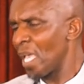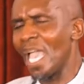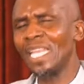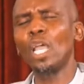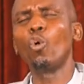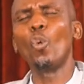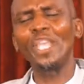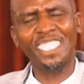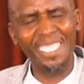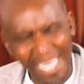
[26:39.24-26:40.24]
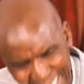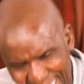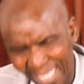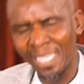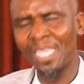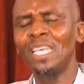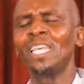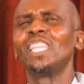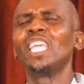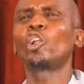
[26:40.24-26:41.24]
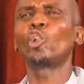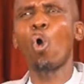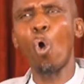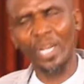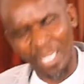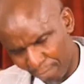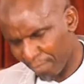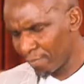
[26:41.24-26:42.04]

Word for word: and they witnessed the glory